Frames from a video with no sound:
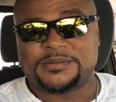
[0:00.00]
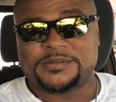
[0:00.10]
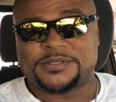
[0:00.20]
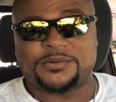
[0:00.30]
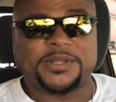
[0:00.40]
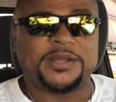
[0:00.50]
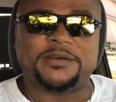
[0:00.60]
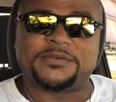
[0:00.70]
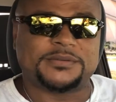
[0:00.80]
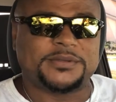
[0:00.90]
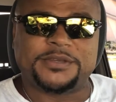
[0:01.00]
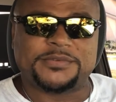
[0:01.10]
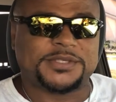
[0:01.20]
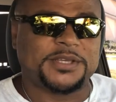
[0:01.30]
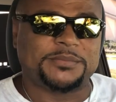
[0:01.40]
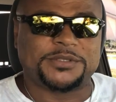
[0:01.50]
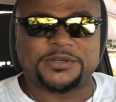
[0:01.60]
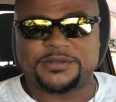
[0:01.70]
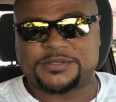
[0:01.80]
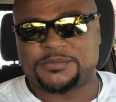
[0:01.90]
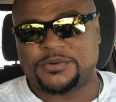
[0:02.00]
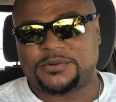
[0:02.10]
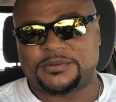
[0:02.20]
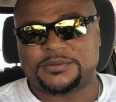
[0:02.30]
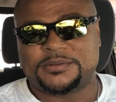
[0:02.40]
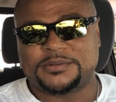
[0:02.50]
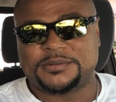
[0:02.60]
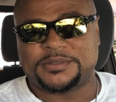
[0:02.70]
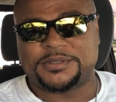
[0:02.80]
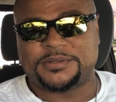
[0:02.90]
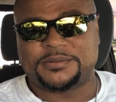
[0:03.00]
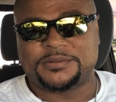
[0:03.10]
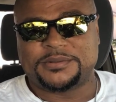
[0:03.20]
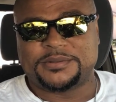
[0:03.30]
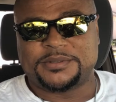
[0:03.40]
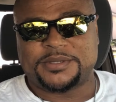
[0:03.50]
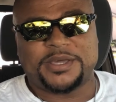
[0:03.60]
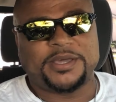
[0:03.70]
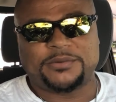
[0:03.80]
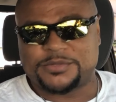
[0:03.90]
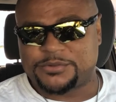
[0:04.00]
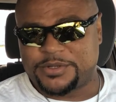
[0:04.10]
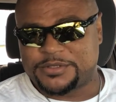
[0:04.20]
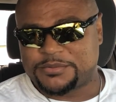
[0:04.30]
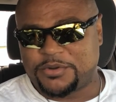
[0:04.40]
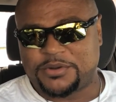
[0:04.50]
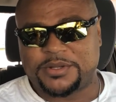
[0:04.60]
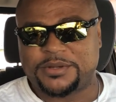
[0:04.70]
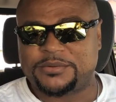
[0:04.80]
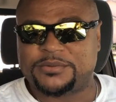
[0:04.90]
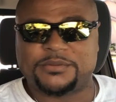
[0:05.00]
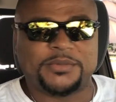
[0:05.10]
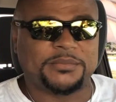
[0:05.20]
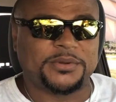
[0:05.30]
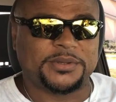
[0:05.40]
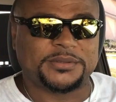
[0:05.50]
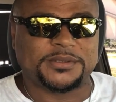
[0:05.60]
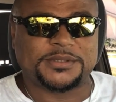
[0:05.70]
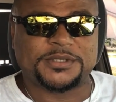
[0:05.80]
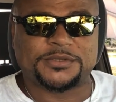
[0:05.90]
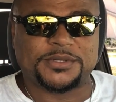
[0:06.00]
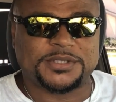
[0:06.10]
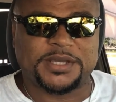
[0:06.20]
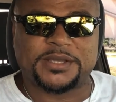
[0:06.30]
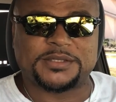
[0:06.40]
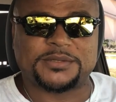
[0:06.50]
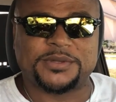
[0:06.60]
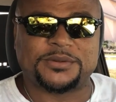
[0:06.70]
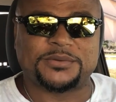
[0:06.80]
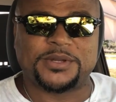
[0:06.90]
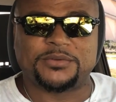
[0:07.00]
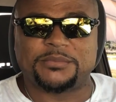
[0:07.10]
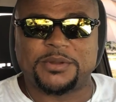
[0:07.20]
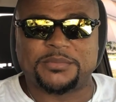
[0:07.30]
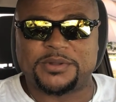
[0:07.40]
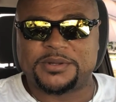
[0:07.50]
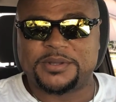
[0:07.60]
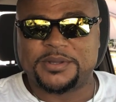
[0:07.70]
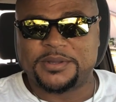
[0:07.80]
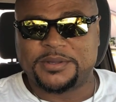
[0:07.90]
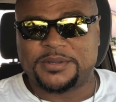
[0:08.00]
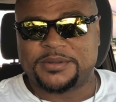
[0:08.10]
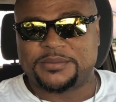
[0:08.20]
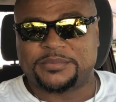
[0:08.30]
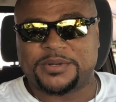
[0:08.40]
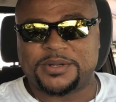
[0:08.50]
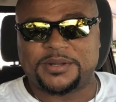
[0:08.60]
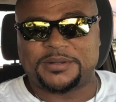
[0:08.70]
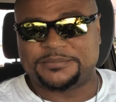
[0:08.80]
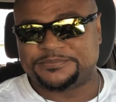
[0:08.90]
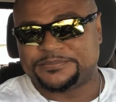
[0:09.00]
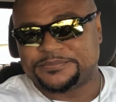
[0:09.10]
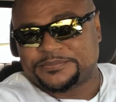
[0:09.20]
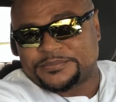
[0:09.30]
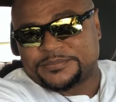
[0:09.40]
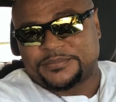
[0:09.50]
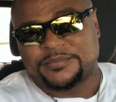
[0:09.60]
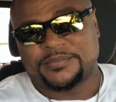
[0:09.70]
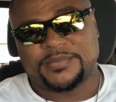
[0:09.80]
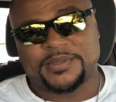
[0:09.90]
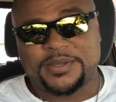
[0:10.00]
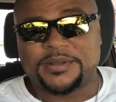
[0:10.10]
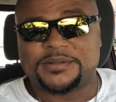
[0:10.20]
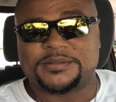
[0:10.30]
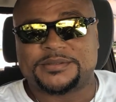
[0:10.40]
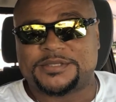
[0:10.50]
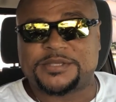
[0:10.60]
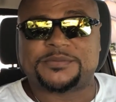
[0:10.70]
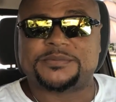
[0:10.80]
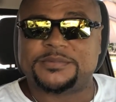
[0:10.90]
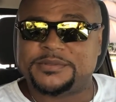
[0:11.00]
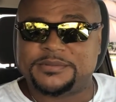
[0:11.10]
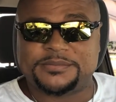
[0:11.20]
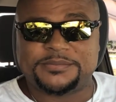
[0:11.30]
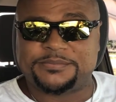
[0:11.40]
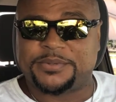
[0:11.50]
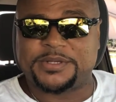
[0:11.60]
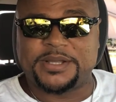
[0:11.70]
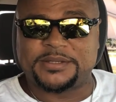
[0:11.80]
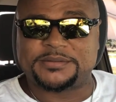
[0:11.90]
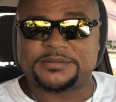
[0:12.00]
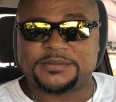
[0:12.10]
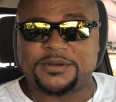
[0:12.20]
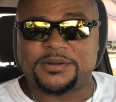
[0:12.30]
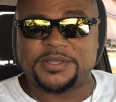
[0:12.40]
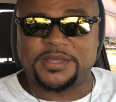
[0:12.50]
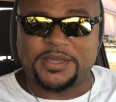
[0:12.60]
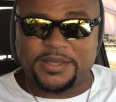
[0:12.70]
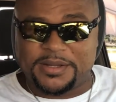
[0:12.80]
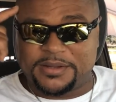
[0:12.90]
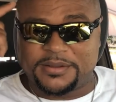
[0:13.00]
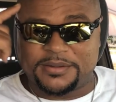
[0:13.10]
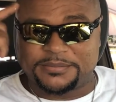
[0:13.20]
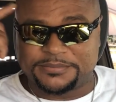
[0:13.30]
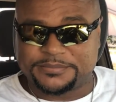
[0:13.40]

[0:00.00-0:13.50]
So they never even seen me drink or smoke. King was real small. He don't even remember it because he's only 10, so he don't really remember it. But yeah, just put that thought in your head, and